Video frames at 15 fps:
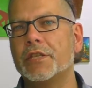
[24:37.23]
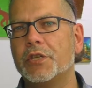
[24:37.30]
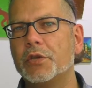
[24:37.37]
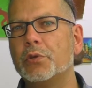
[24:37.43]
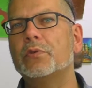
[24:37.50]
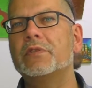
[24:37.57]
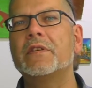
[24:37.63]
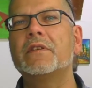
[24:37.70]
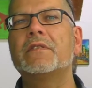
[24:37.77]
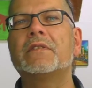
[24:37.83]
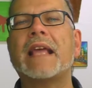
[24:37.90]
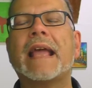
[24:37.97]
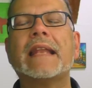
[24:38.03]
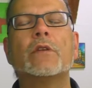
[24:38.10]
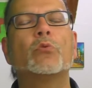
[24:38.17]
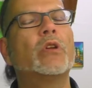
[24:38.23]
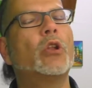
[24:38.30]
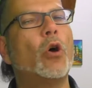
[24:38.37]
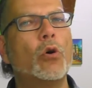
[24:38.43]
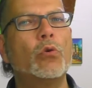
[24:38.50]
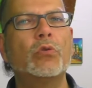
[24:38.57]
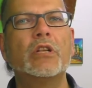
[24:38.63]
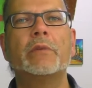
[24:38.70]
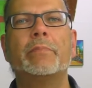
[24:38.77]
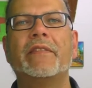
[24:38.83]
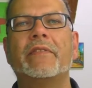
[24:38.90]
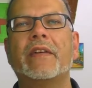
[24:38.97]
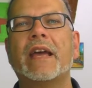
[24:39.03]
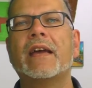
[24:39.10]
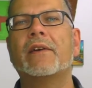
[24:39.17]
users, and it will only be
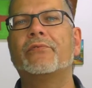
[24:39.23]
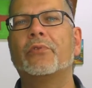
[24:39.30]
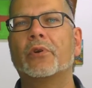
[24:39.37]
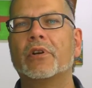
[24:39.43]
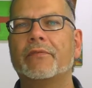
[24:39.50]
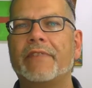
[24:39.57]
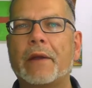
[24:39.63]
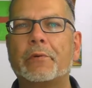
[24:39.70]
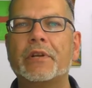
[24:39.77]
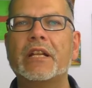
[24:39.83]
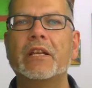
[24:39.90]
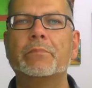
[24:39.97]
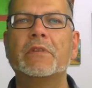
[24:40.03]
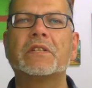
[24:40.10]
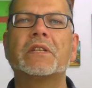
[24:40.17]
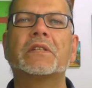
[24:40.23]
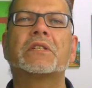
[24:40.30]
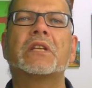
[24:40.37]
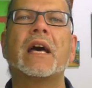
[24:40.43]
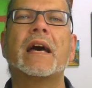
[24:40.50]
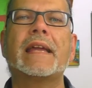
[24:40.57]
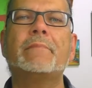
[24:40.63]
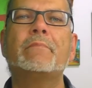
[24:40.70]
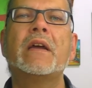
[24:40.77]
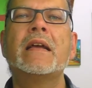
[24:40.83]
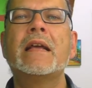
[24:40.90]
there for a very limited time.